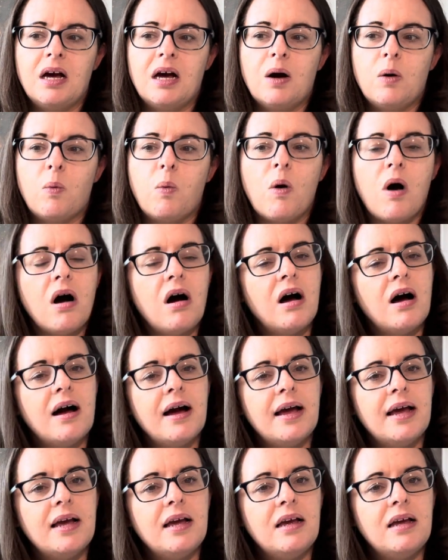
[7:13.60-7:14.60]

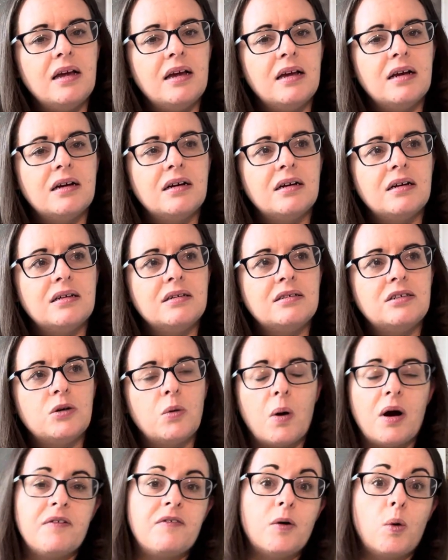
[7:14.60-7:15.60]
Why do
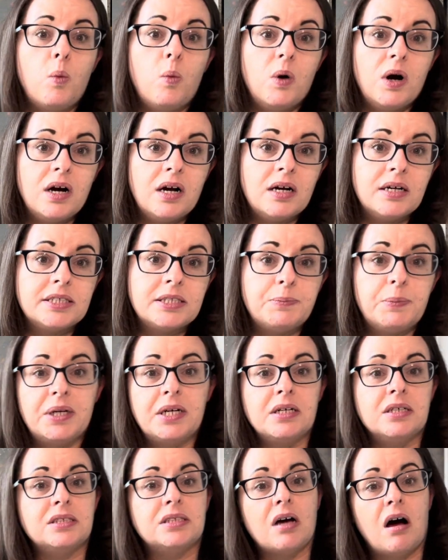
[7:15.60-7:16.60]
I feel worse
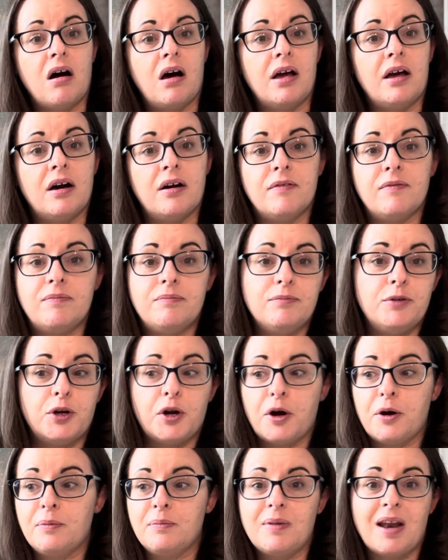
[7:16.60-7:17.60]
because I have,
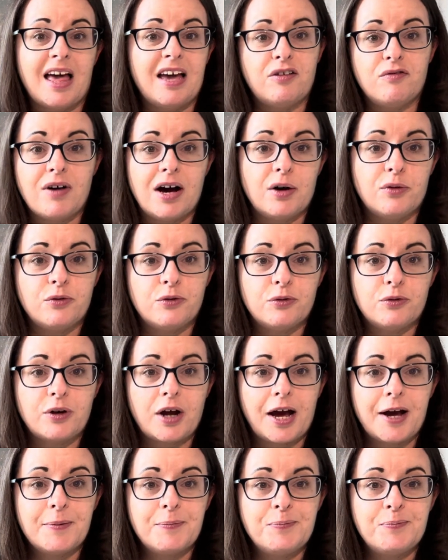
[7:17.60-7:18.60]
laid around all
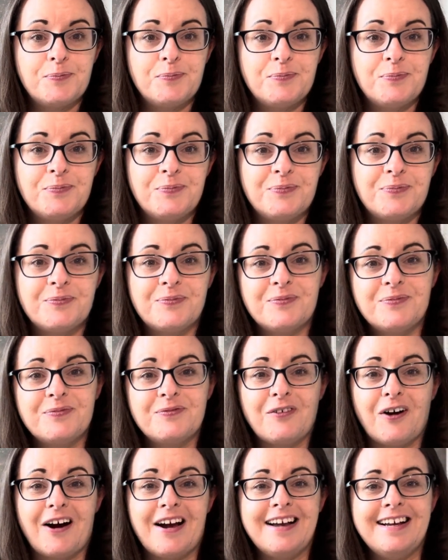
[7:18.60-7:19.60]
day,
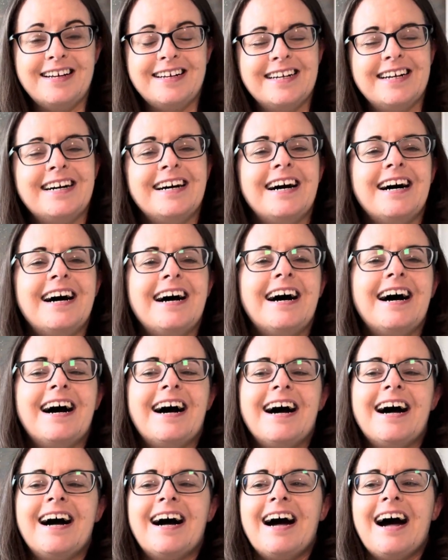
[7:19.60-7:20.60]
right?
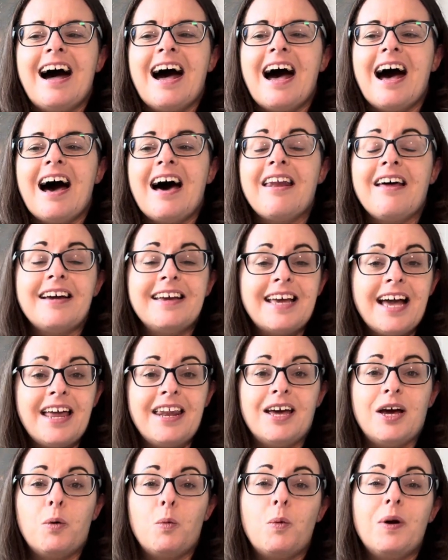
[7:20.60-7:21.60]
And I get
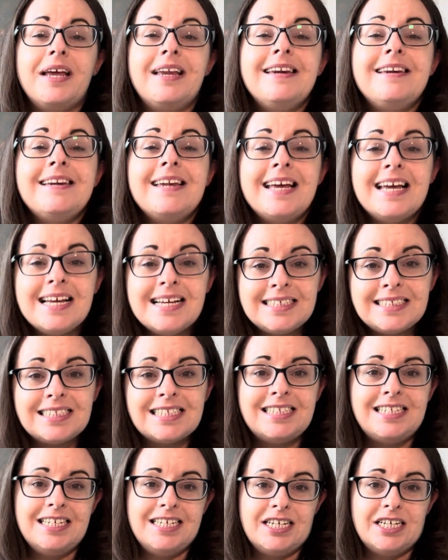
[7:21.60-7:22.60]
it. We need to
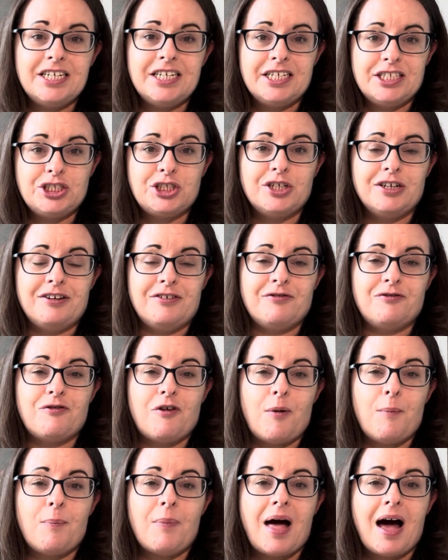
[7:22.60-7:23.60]
decondition
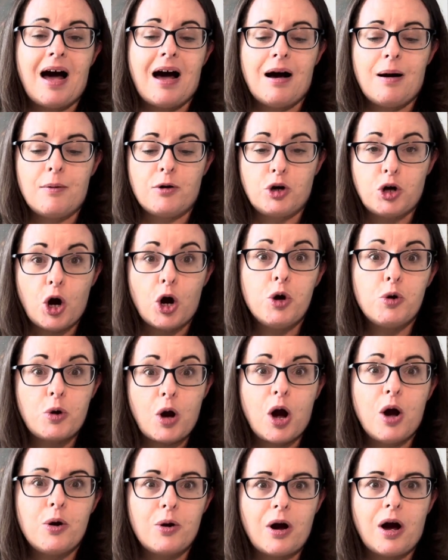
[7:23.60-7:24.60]
from that go,
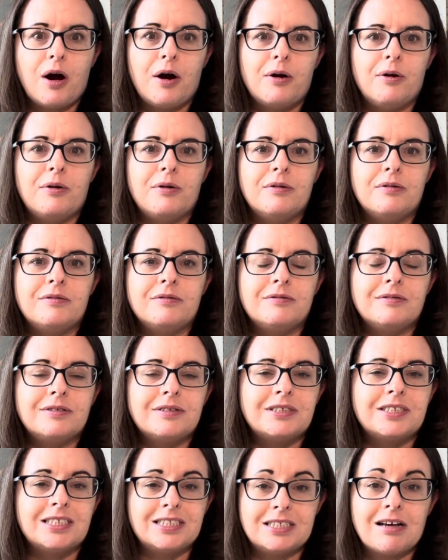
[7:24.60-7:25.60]
go, go
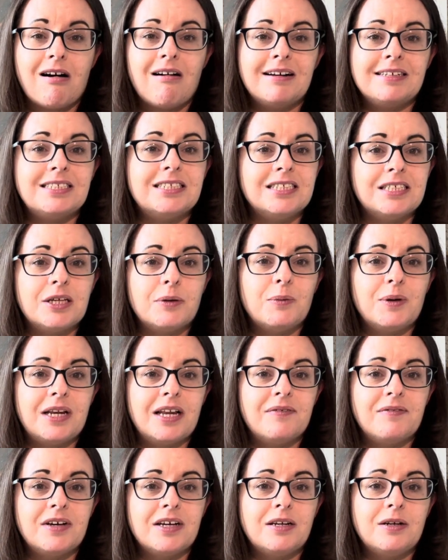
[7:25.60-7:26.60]
society that we
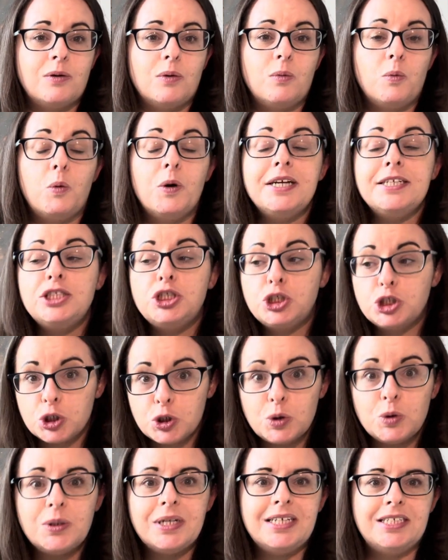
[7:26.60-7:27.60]
live in. We
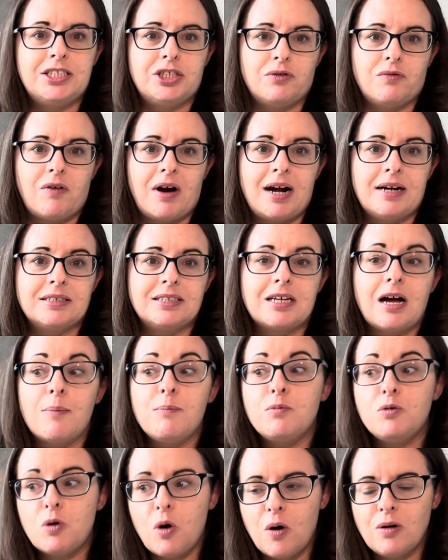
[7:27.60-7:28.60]
do need to rest.
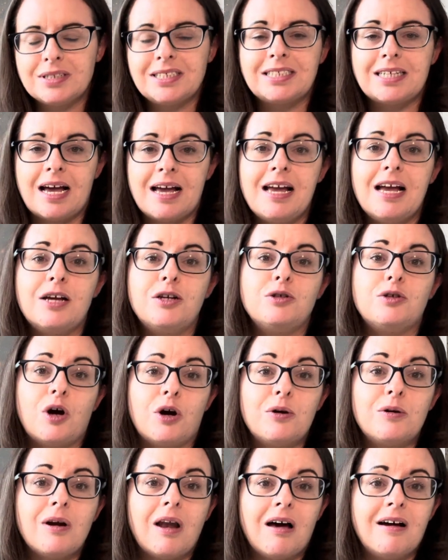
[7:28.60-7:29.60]
I'm not saying
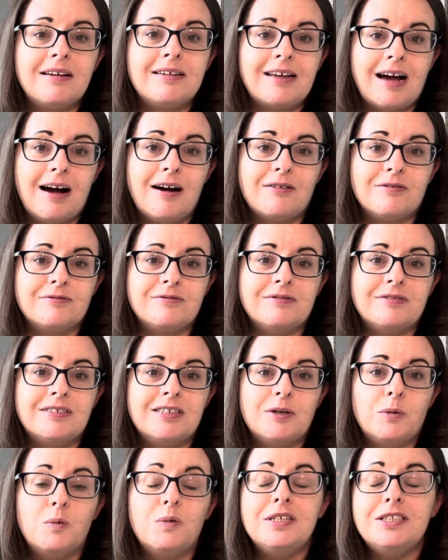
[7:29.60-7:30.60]
don't lie down.
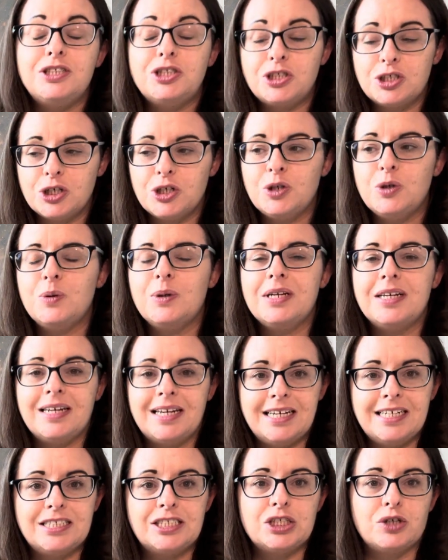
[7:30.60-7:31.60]
We do
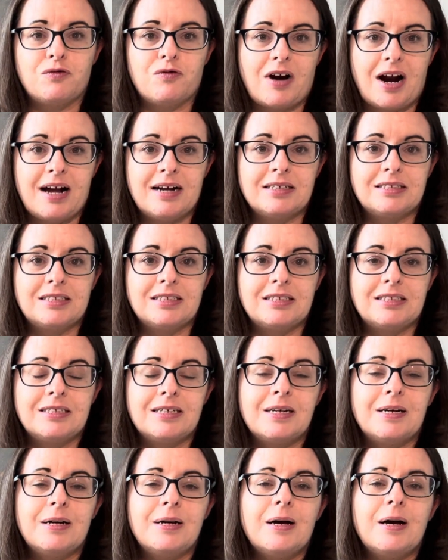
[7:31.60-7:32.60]
need to rest.
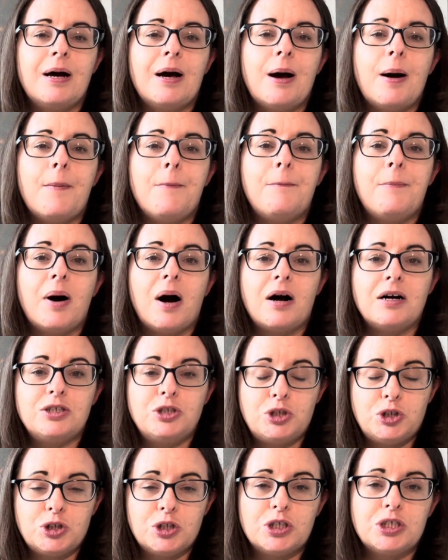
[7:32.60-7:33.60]
But I
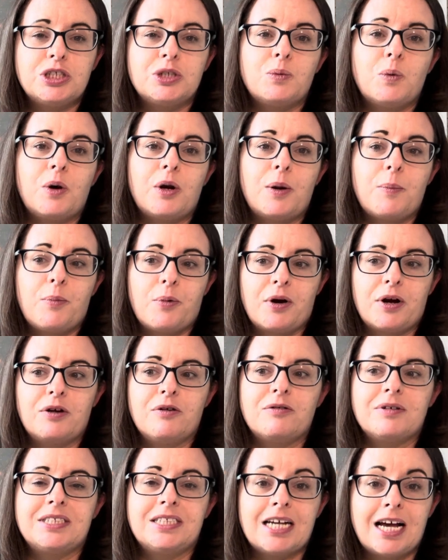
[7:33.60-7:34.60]
just want to bring
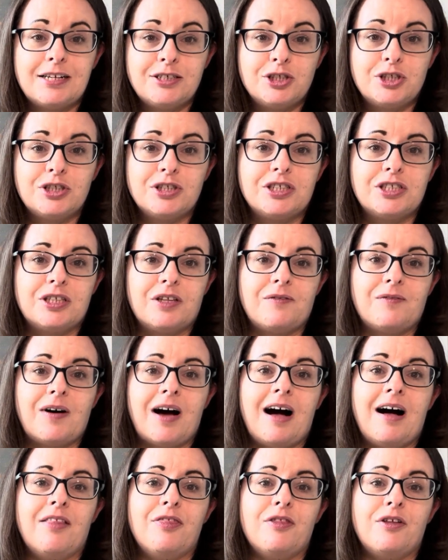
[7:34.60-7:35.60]
your attention to the
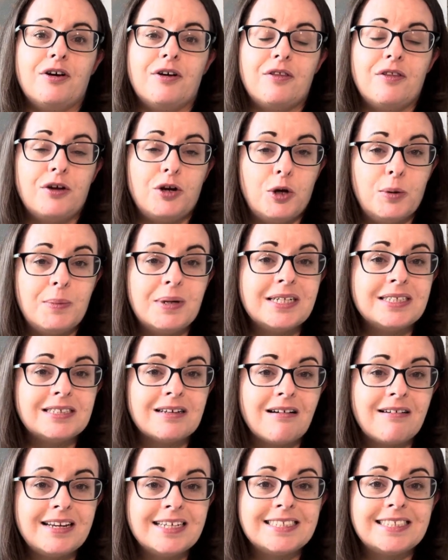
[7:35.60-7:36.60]
fact that the human
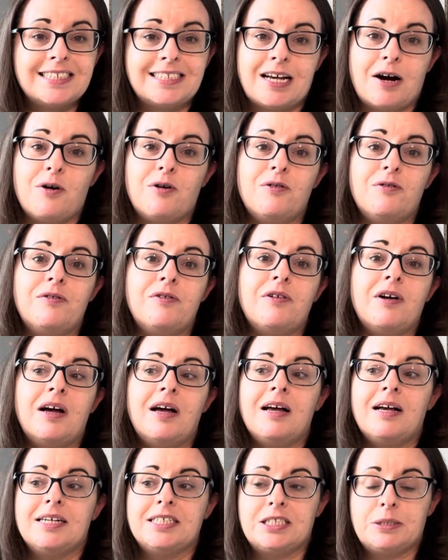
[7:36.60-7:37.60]
design itself,
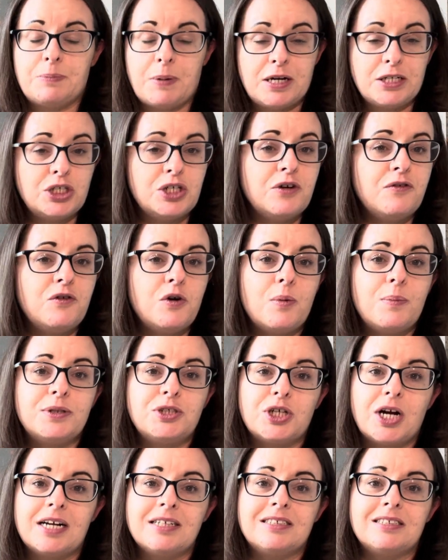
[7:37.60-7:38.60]
especially if you're a
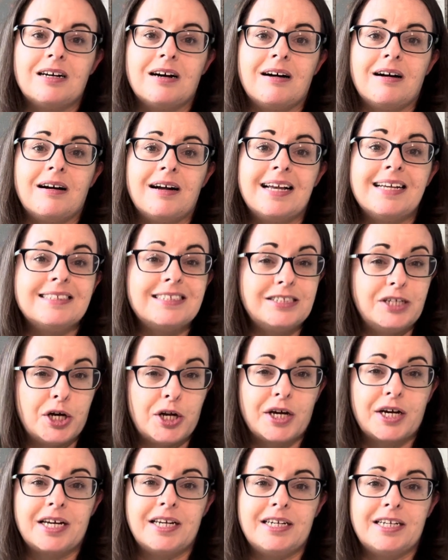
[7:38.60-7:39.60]
projector, is
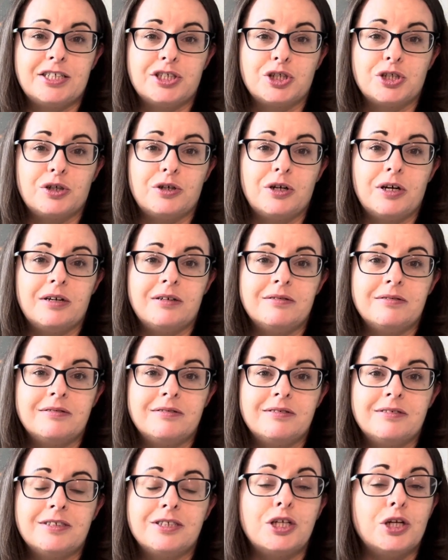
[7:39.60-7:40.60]
going to condition you.
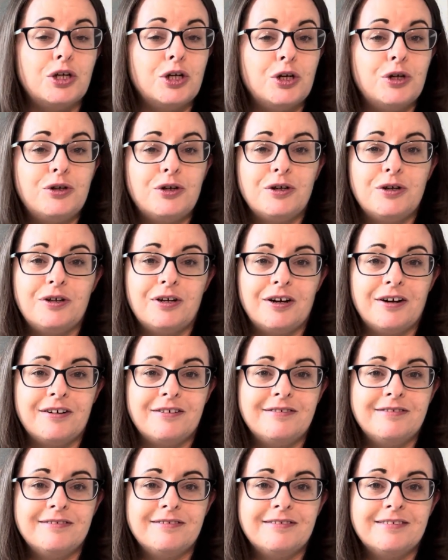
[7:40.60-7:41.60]
So you do
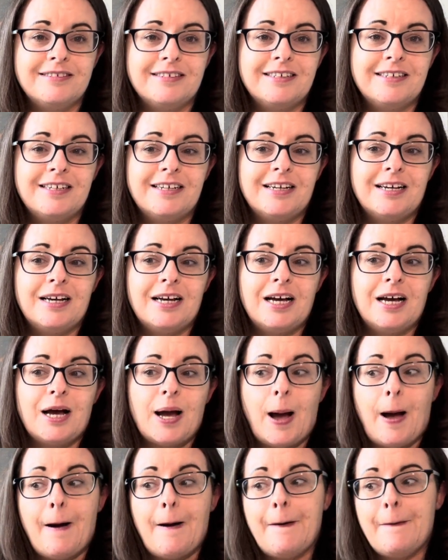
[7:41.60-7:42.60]
you,
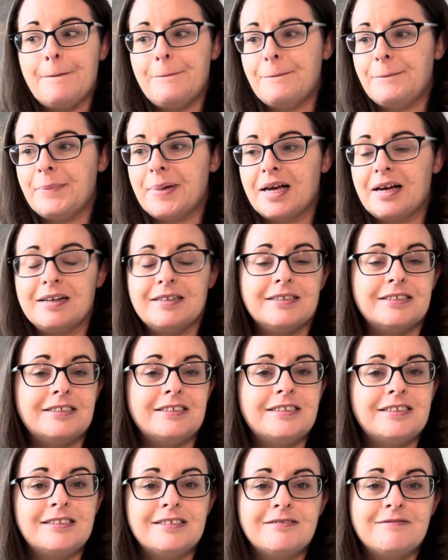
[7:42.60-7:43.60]

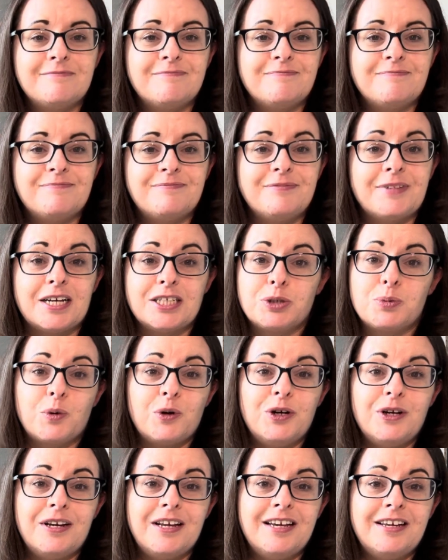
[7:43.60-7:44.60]
because that's what
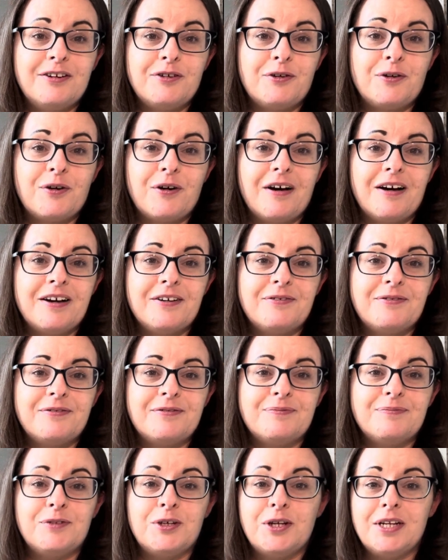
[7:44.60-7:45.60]
you need in your life.
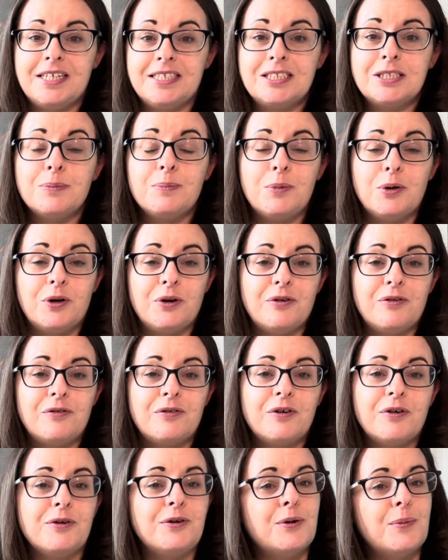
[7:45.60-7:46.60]
You need to move
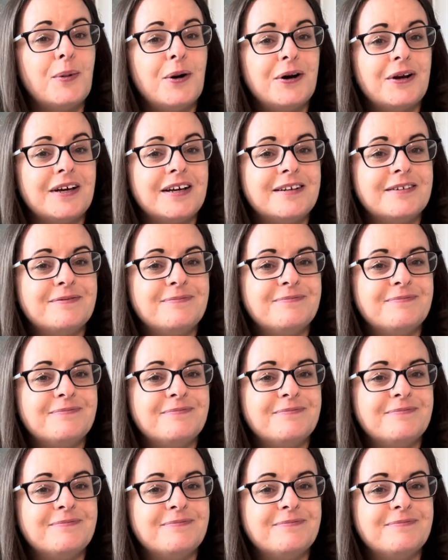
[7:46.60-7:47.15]
your body.